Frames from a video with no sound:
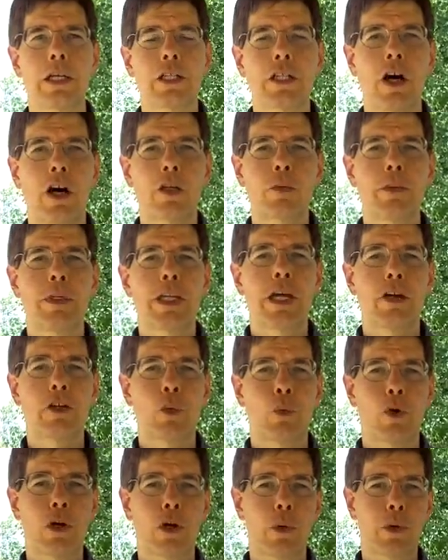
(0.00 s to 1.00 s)
taught me how
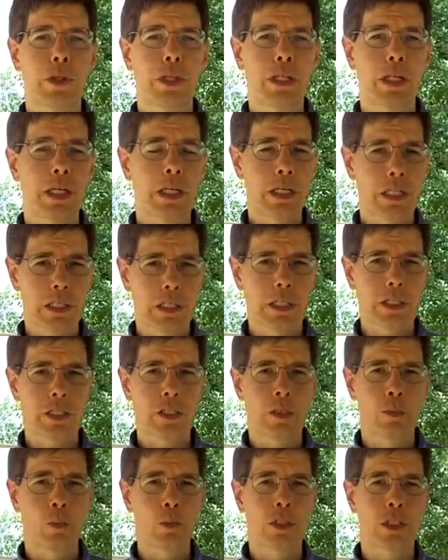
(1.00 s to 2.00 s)
to work within his
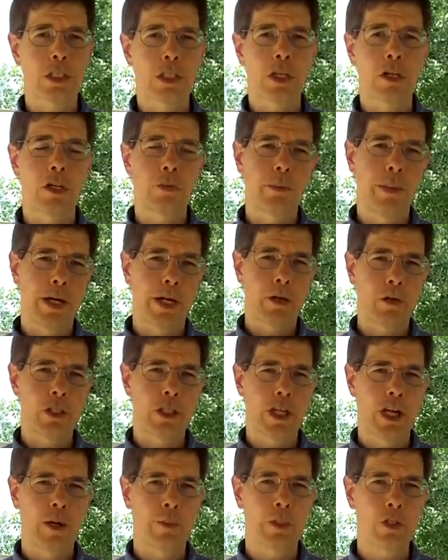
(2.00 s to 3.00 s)
system, which is called
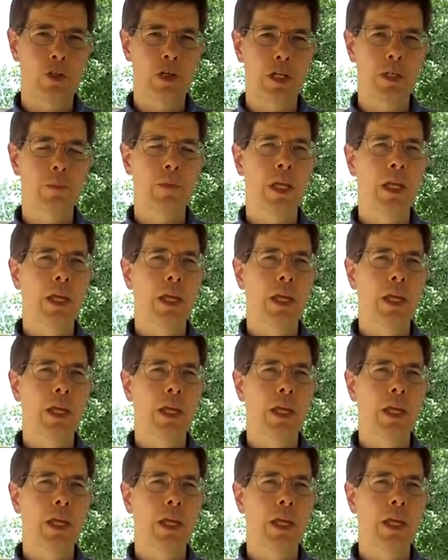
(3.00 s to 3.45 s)
biogeometry,